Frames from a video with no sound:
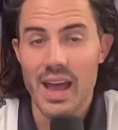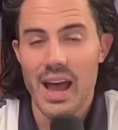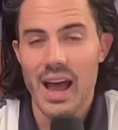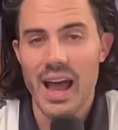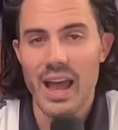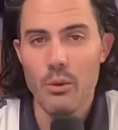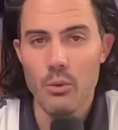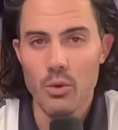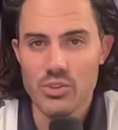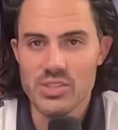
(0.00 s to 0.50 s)

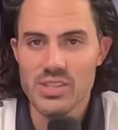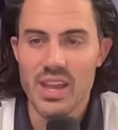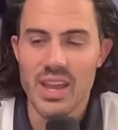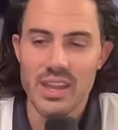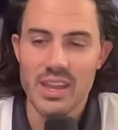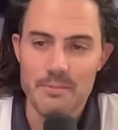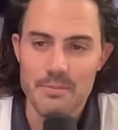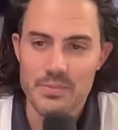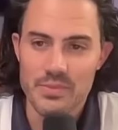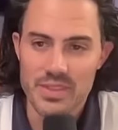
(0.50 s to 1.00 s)
I will
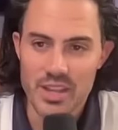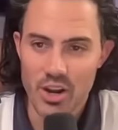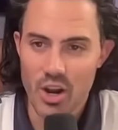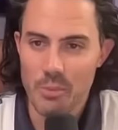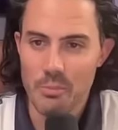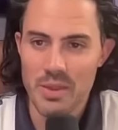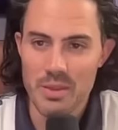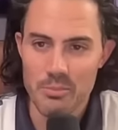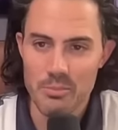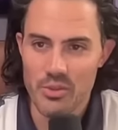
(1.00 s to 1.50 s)
say there are
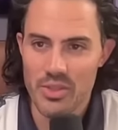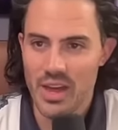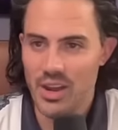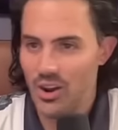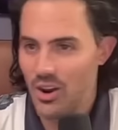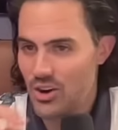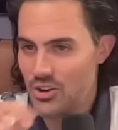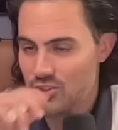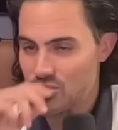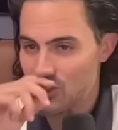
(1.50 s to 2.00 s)
people that
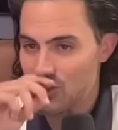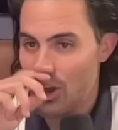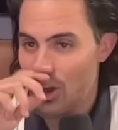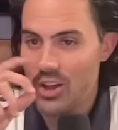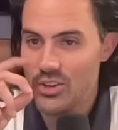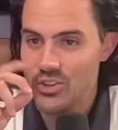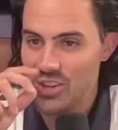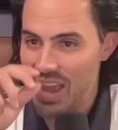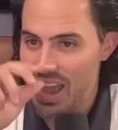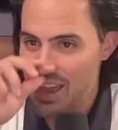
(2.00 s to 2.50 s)
are
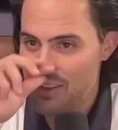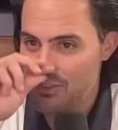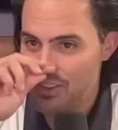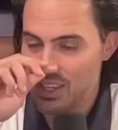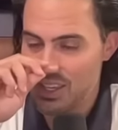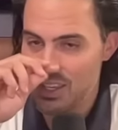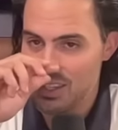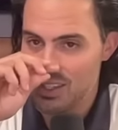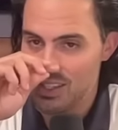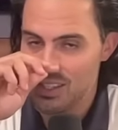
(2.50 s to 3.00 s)
staunch
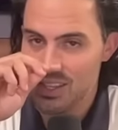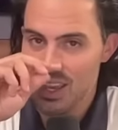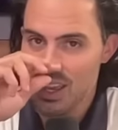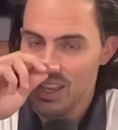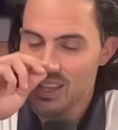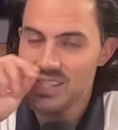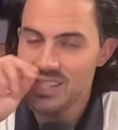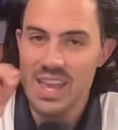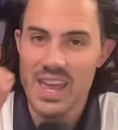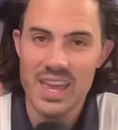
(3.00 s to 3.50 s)
advocates
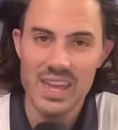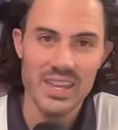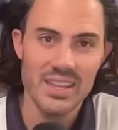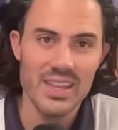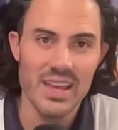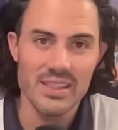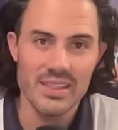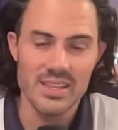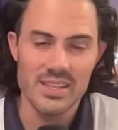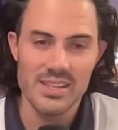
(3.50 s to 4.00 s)
saying
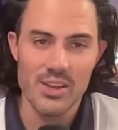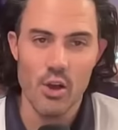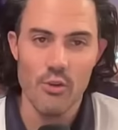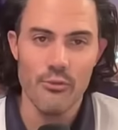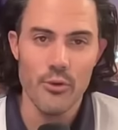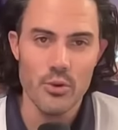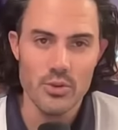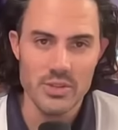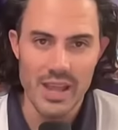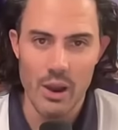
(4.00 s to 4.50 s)
that the cell
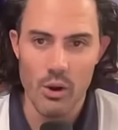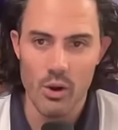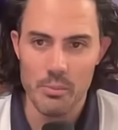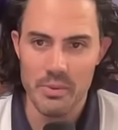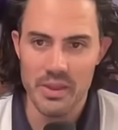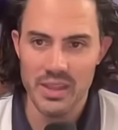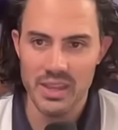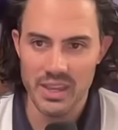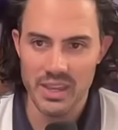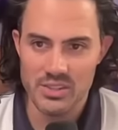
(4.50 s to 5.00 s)
phone tower
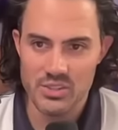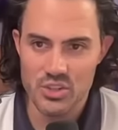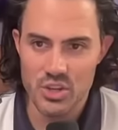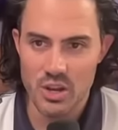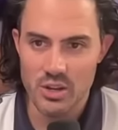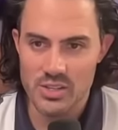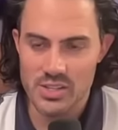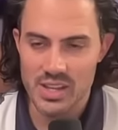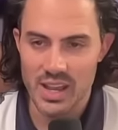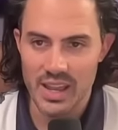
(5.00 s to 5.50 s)
pinging is
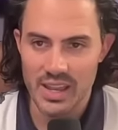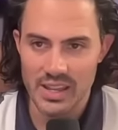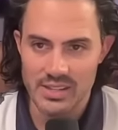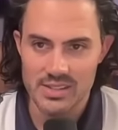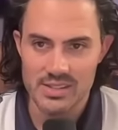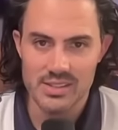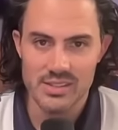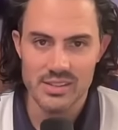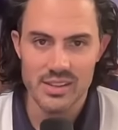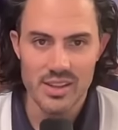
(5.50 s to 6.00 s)
junk
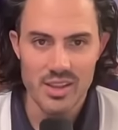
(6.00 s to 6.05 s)
science.